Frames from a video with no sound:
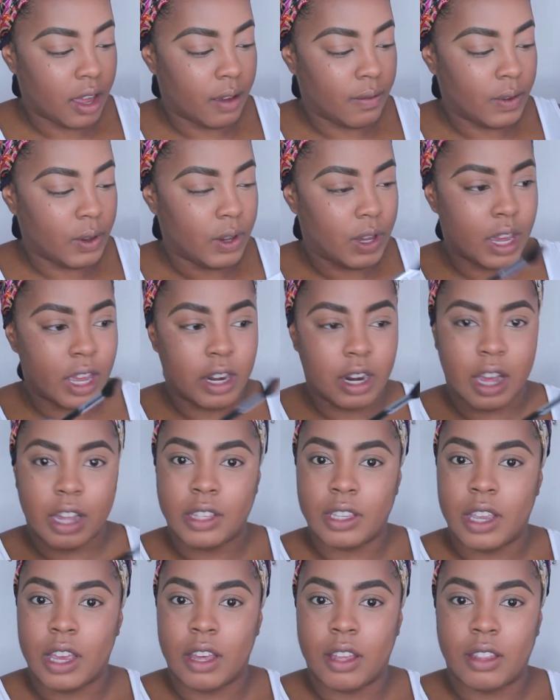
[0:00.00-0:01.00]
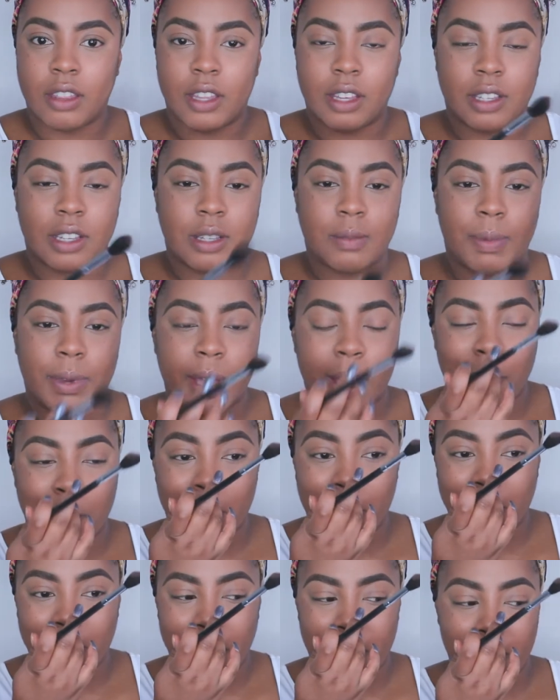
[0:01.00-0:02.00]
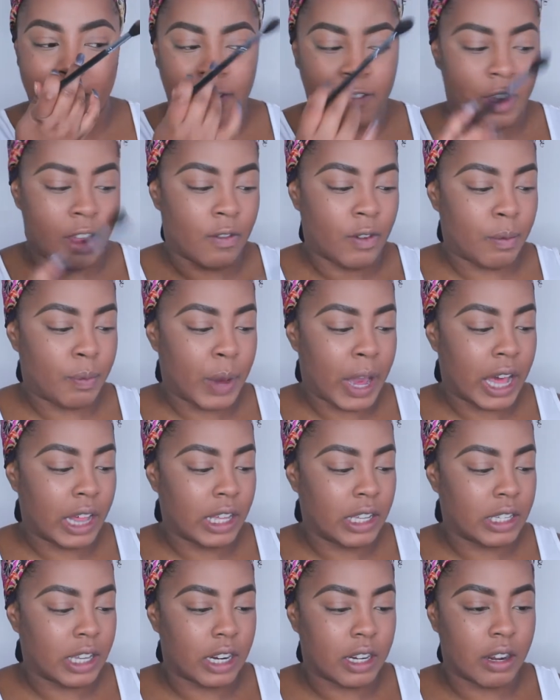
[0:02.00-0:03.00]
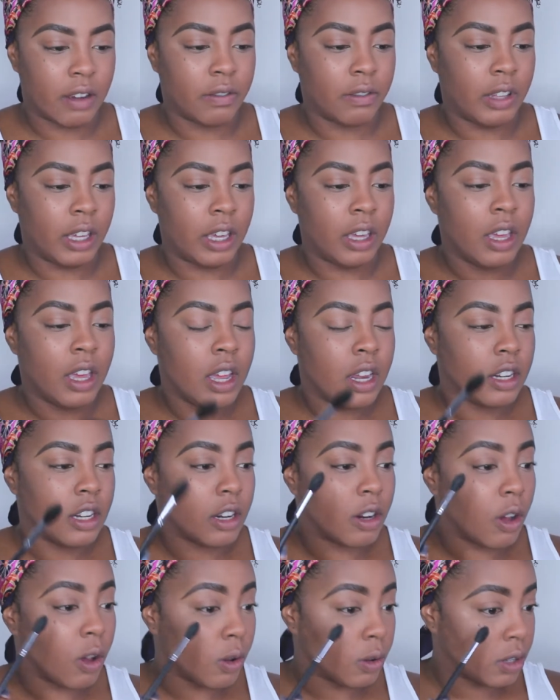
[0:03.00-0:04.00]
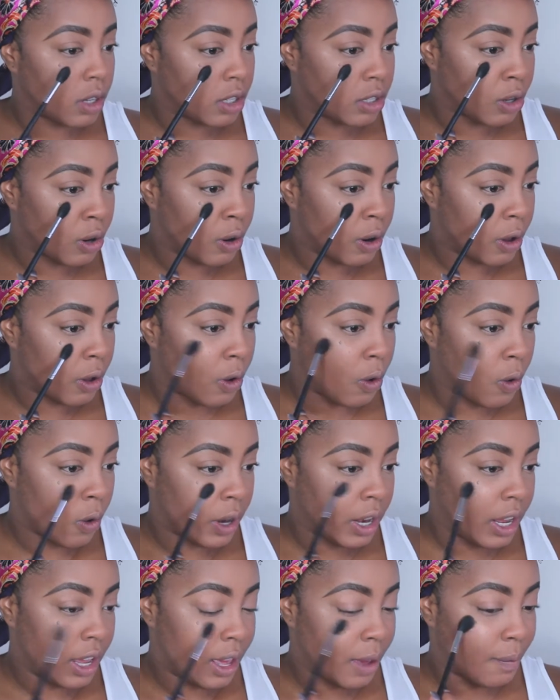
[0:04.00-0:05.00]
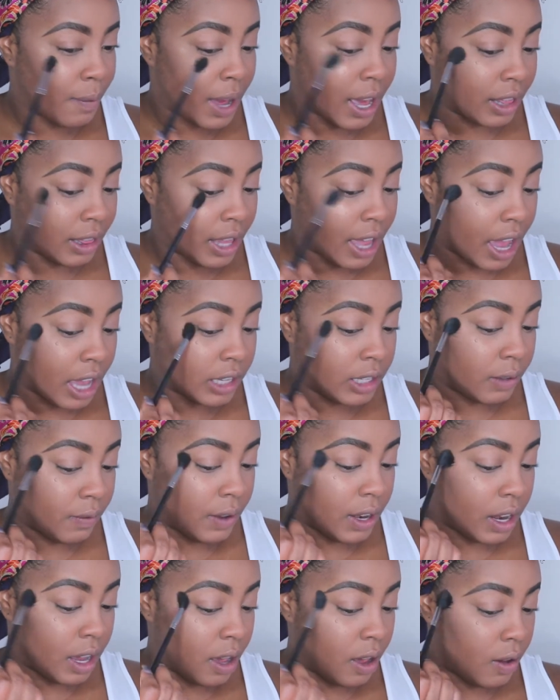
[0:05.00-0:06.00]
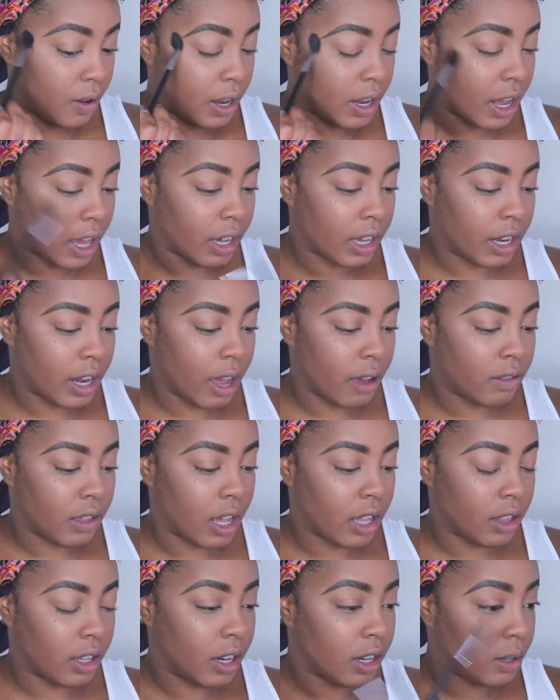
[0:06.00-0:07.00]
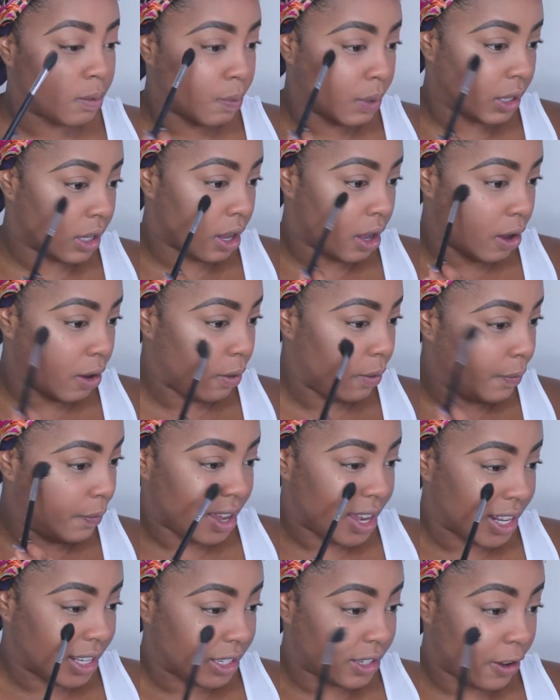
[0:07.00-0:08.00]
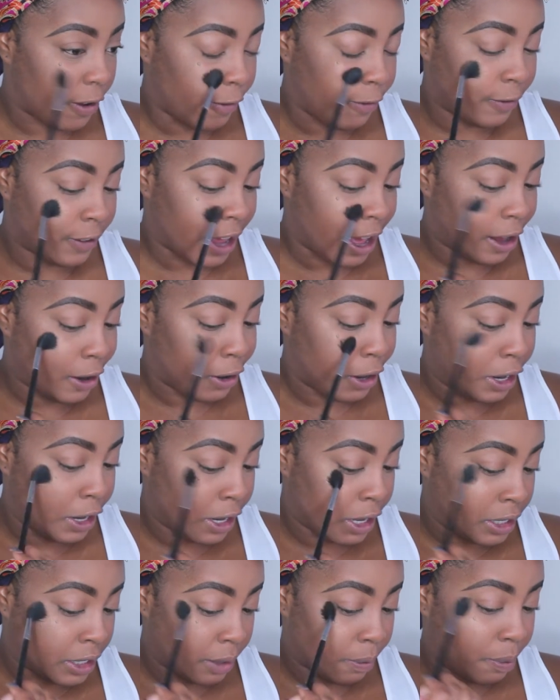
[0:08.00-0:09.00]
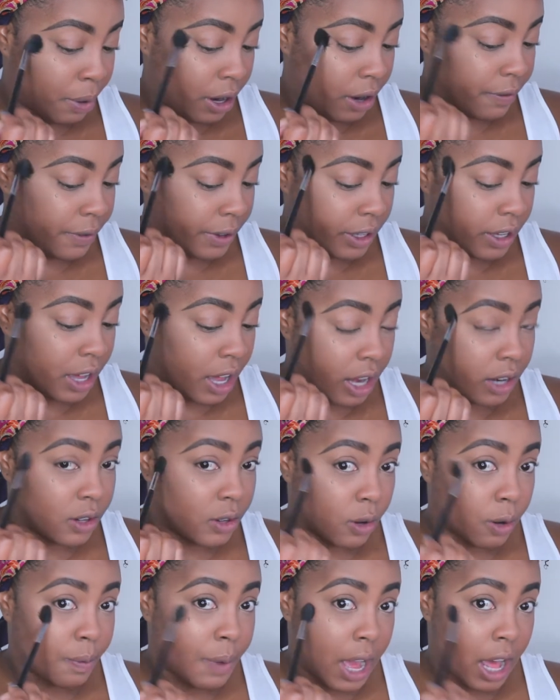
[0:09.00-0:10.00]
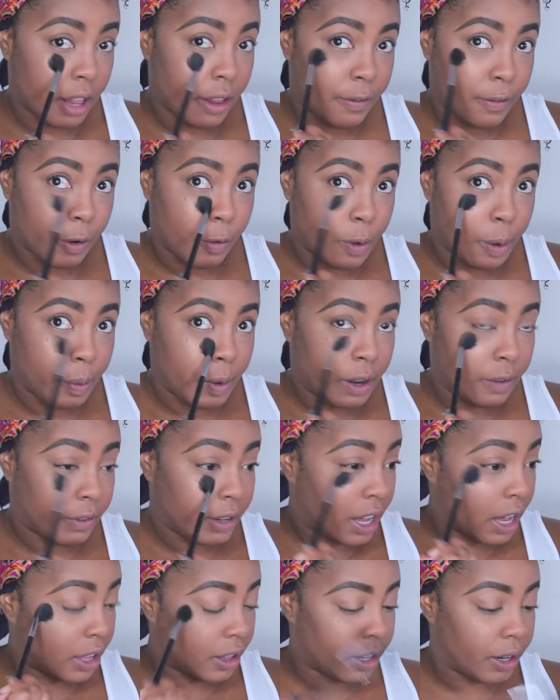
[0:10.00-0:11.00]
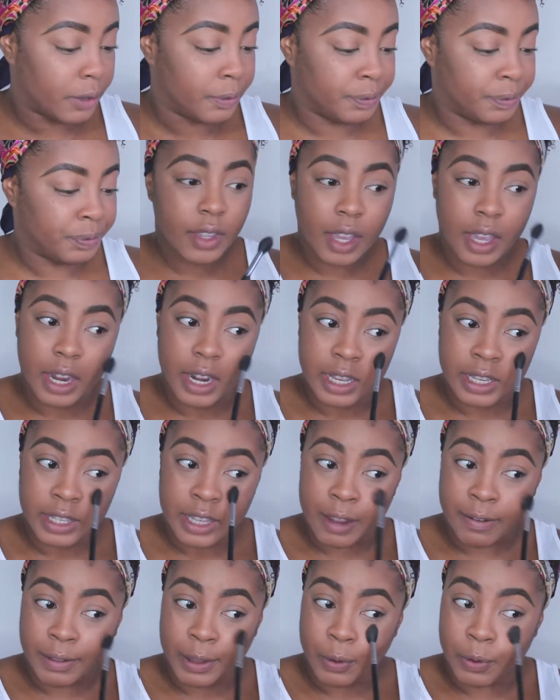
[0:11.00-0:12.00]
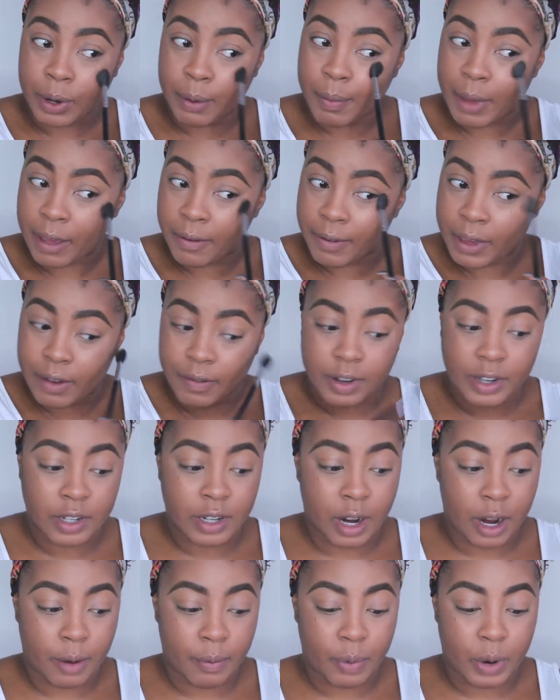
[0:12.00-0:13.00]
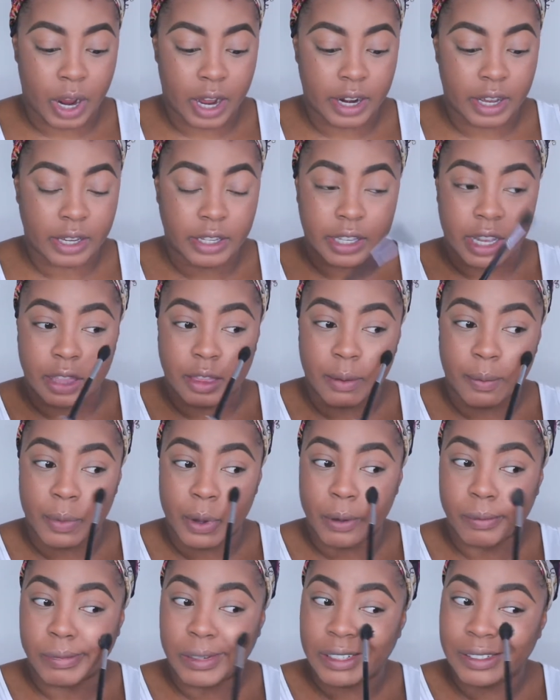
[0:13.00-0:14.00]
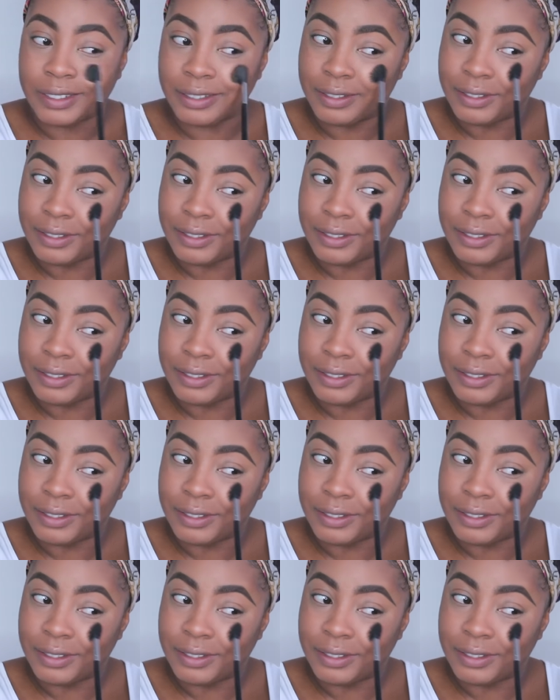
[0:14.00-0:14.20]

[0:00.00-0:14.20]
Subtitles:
If you cannot tell, this has become one of my favorite palettes. I definitely did a whole tutorial on it in my last video, and I can have that linked below. It is so flattering. It's a perfect contour palette for women of color, and it's definitely one of my favorite Tarte products at the moment.